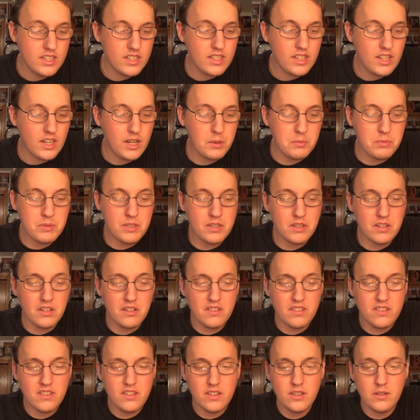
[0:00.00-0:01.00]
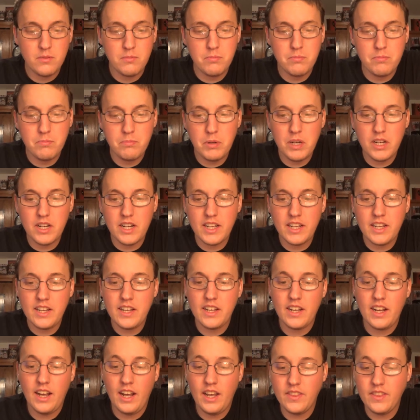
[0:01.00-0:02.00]
helps her out, her
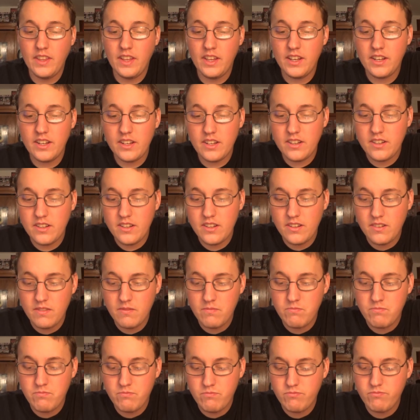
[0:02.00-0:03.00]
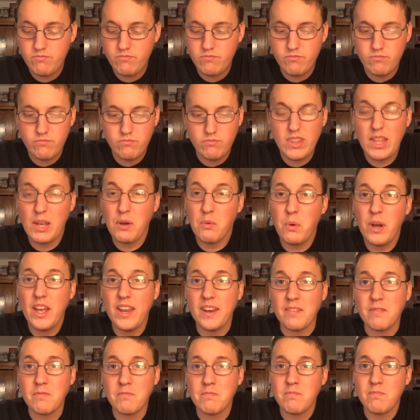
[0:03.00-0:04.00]
buddy, and then they
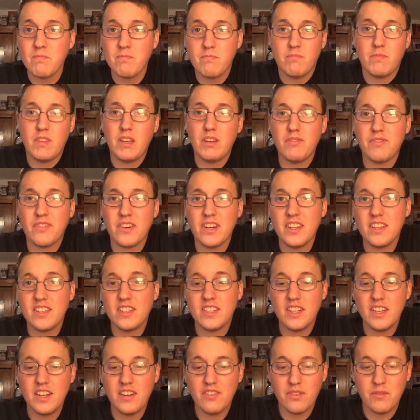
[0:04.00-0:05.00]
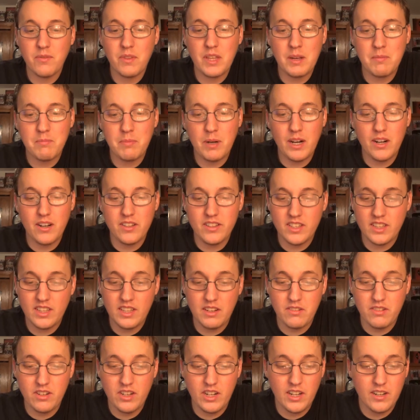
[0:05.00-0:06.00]
win. They free the city from the Empire that
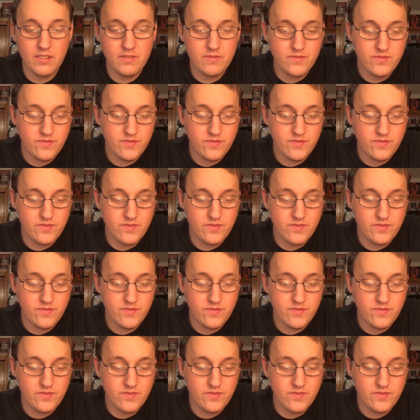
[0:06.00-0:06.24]
they were at.